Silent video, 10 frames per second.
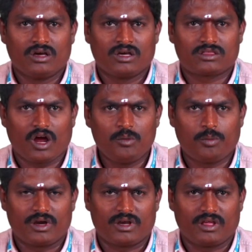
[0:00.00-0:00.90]
third
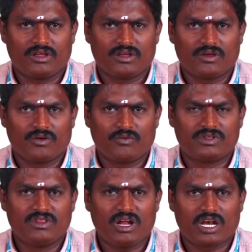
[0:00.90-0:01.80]
party with
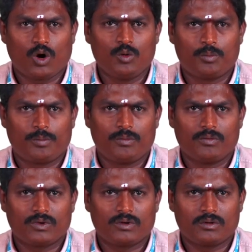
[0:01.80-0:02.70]
the cloud
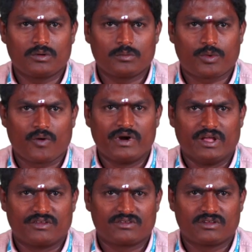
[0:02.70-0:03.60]
providers.